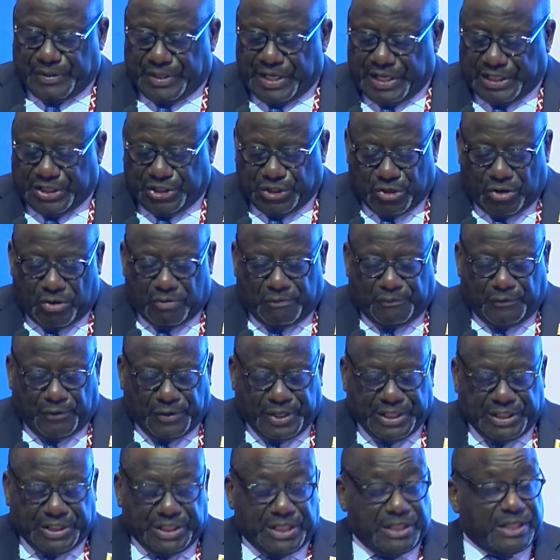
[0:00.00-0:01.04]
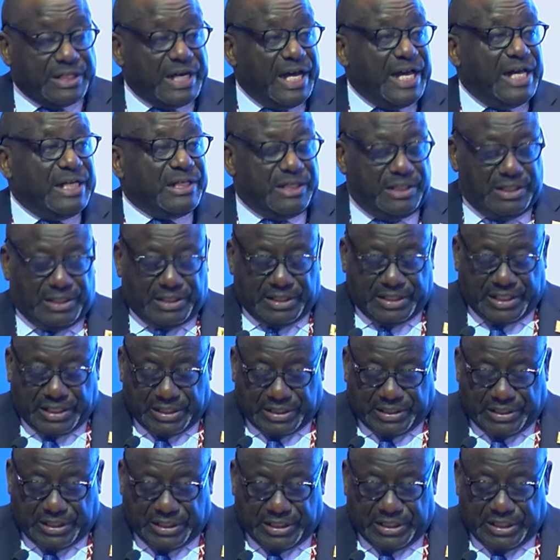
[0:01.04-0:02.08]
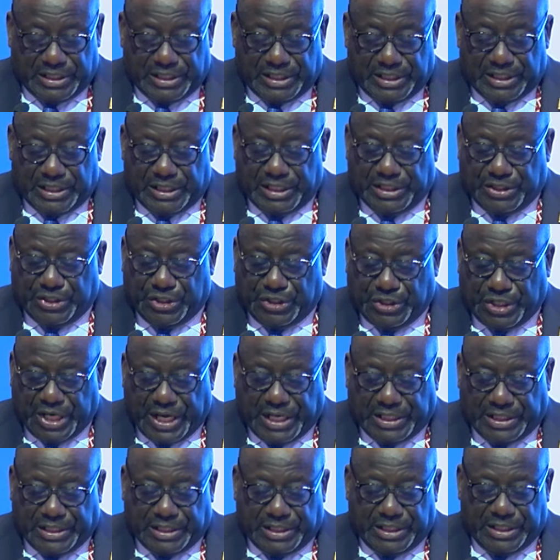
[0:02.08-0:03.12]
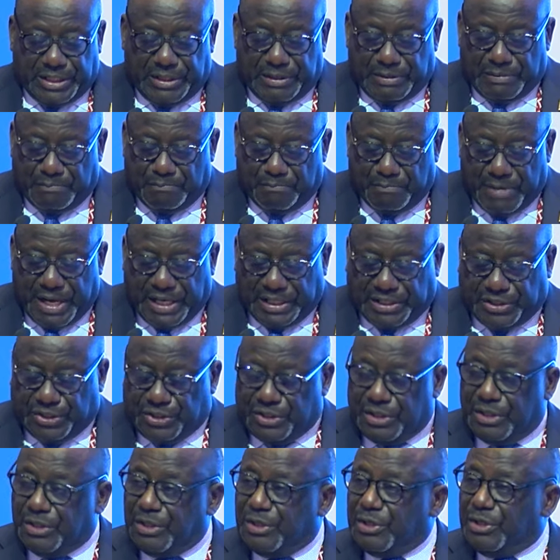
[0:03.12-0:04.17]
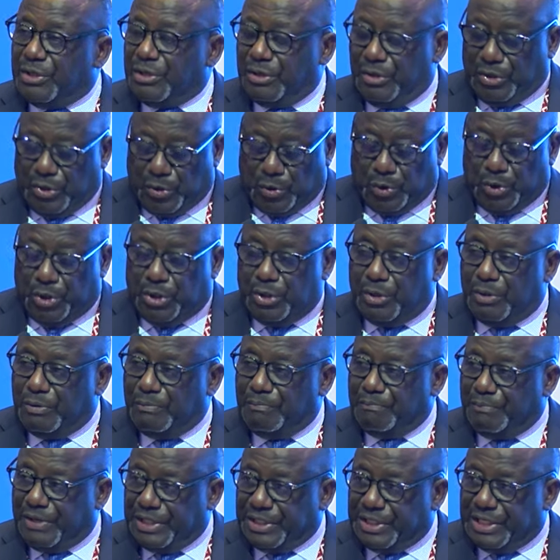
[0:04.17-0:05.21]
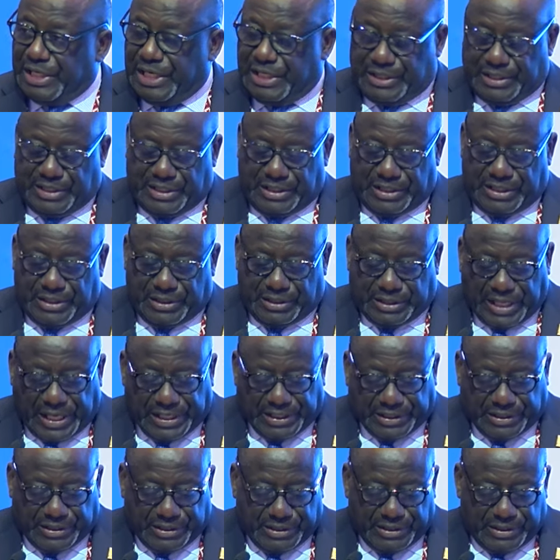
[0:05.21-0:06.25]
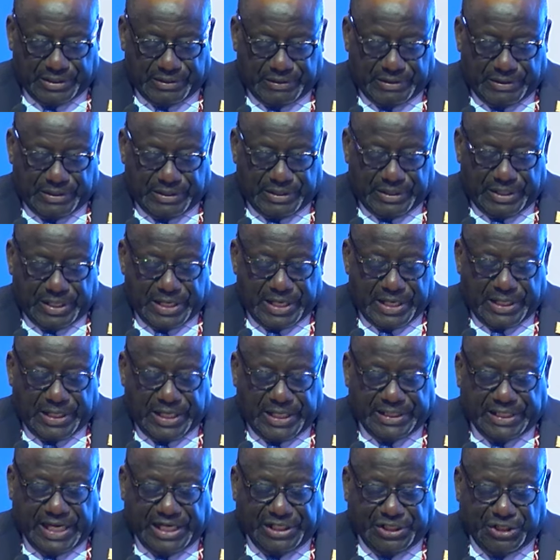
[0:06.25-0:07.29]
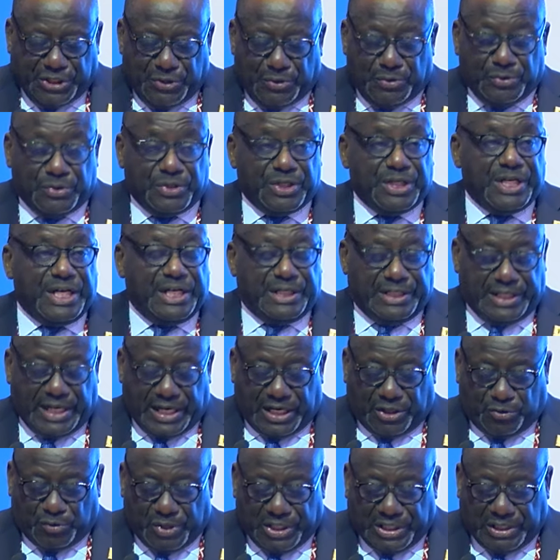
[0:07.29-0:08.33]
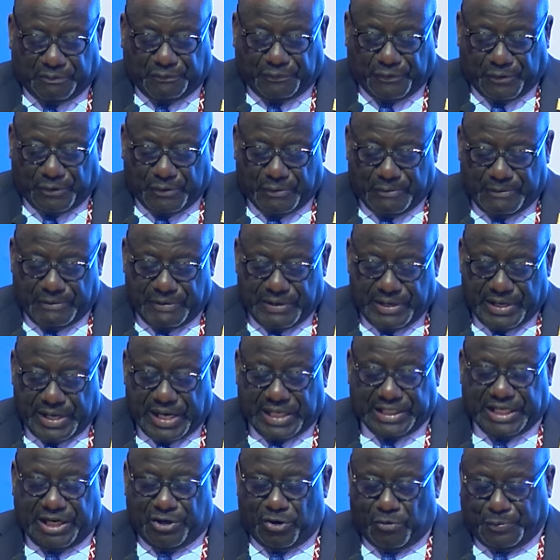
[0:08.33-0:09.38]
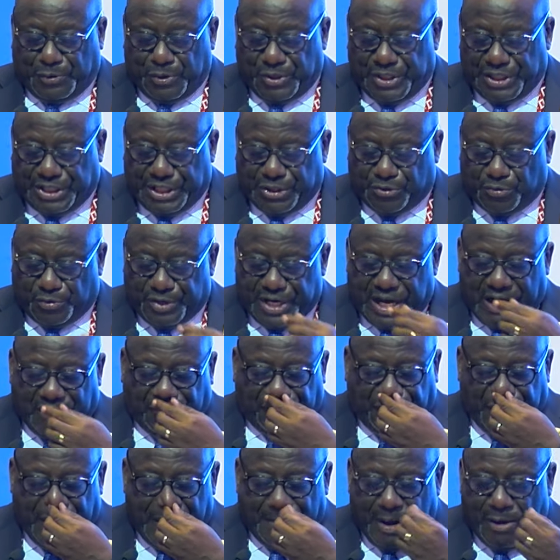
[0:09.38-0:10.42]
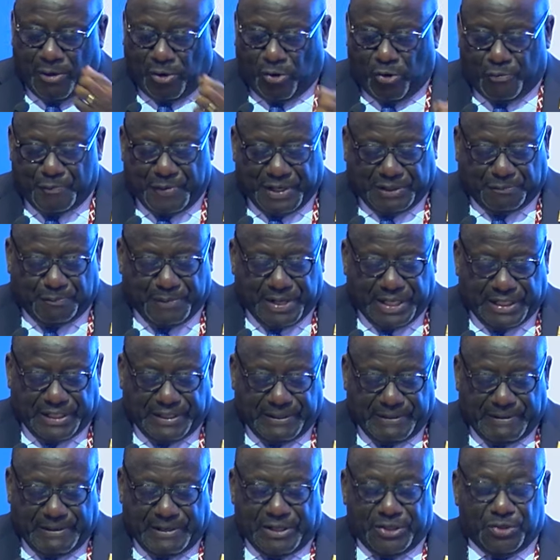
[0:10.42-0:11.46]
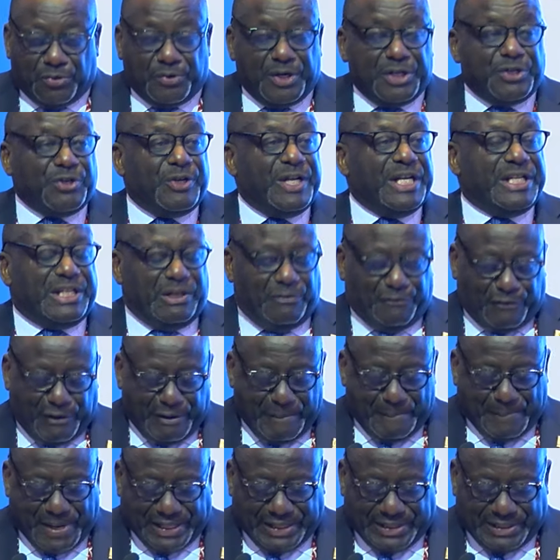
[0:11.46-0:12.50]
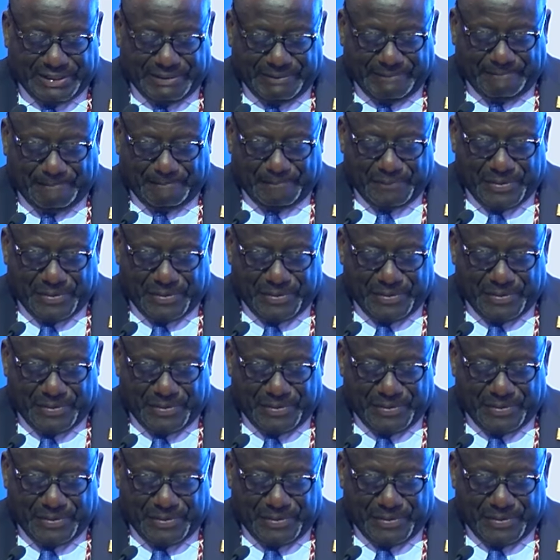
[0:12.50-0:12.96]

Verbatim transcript: There is no forensic science in this. It just makes good business sense. Let us use GSR 24 as an opportunity to reaffirm our commitment to regulating for impact.